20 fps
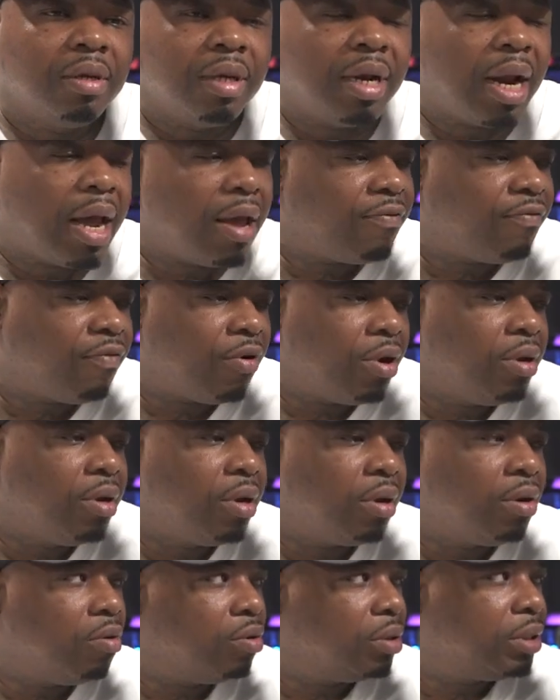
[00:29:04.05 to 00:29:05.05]
It ain't for you
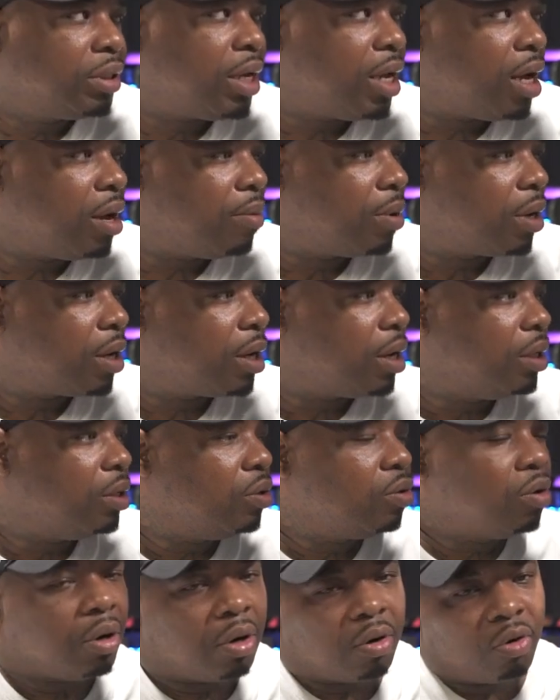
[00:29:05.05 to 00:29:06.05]
to go tell because
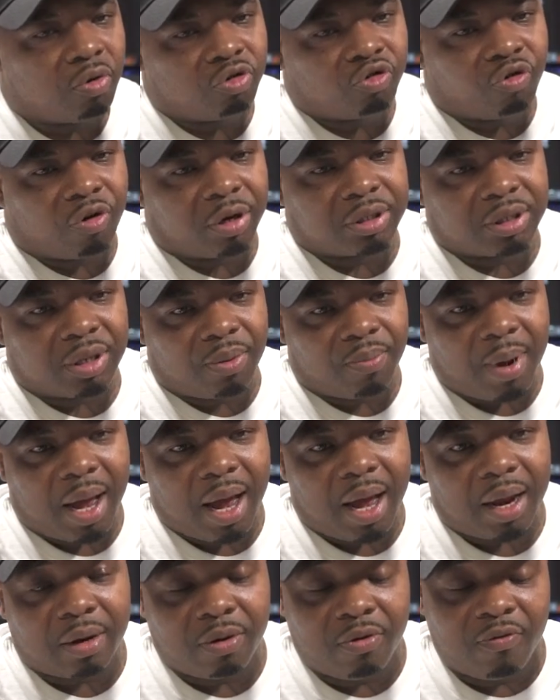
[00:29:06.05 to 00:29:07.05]
you could go trust
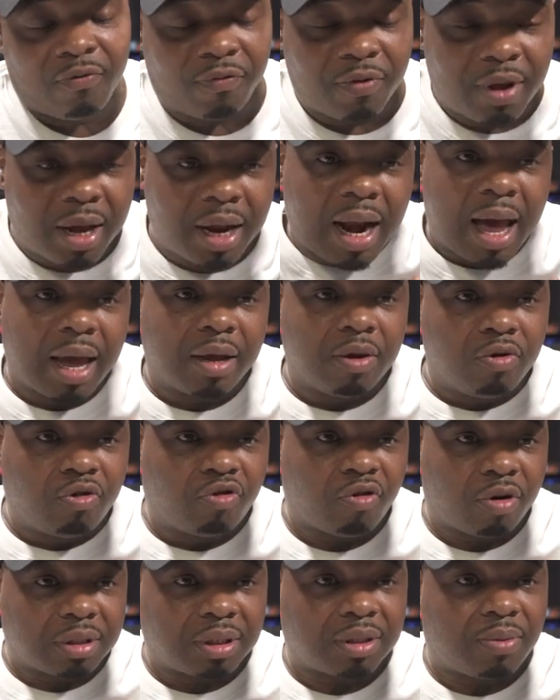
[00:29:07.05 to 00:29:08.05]
somebody. You feel like you
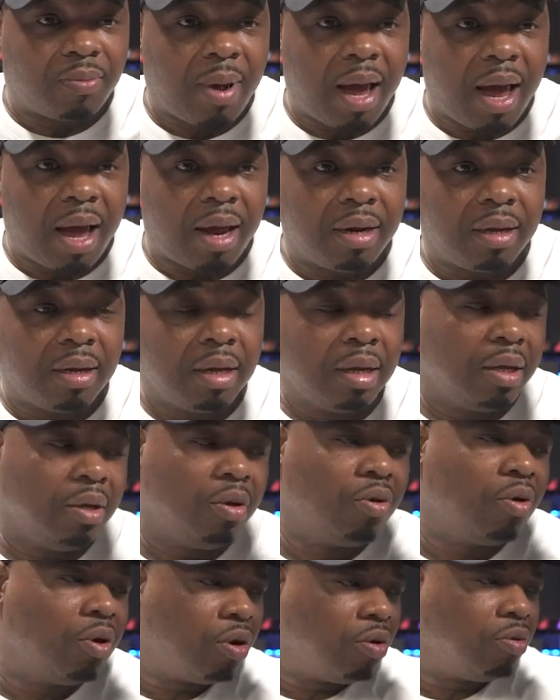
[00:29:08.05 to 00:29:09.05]
trust somebody,
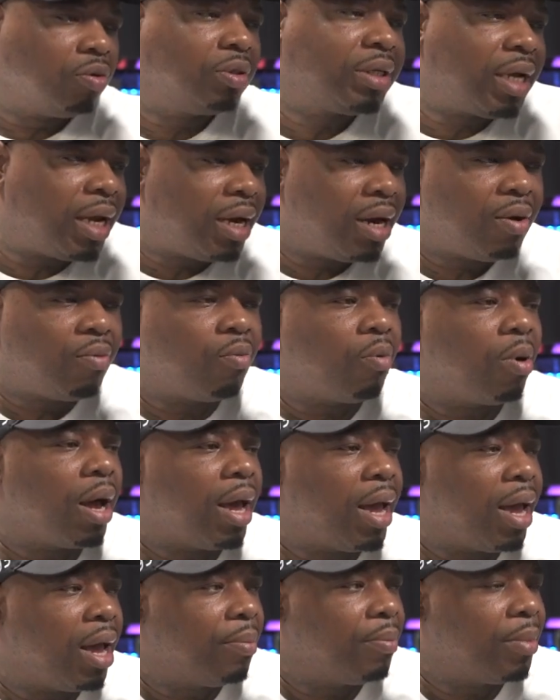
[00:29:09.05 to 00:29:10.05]
you could go tell them what
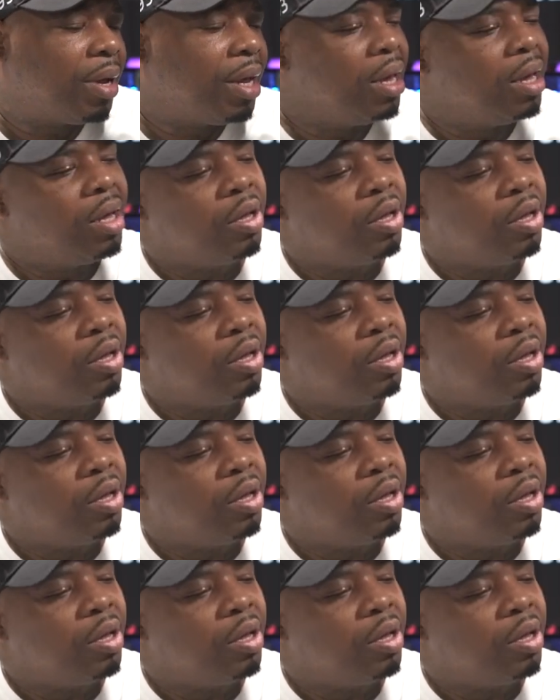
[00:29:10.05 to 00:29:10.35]
happened.